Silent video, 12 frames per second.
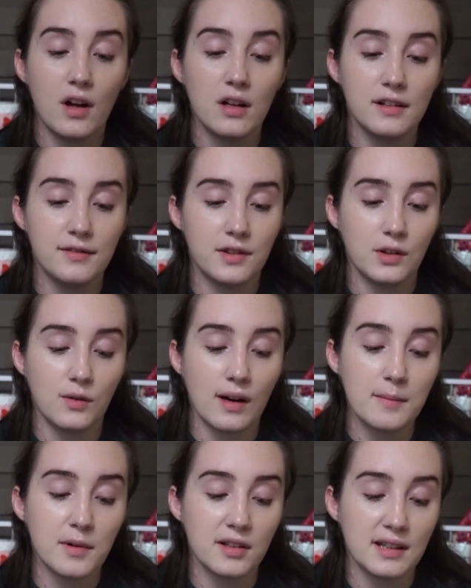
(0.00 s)
all of the
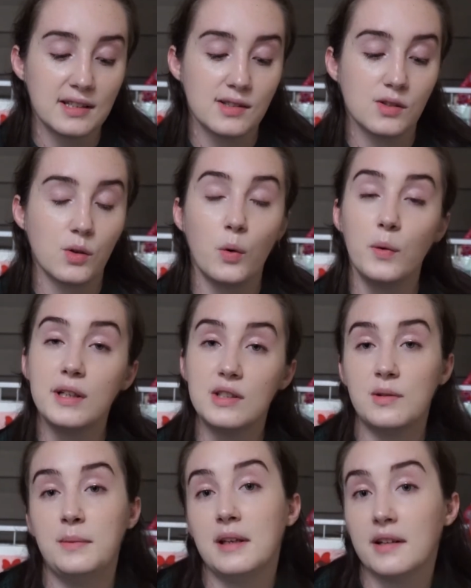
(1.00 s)
grammar that's going
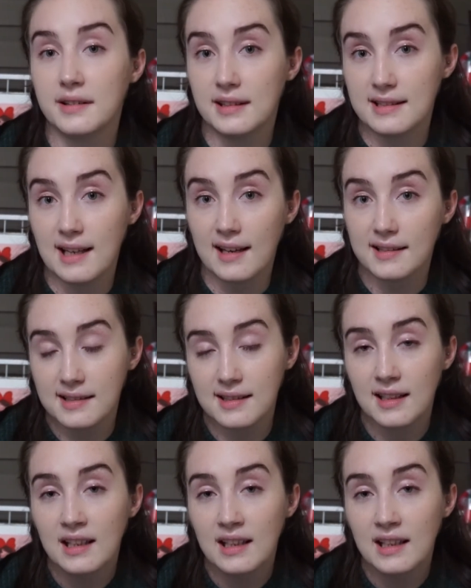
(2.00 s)
to be on the test.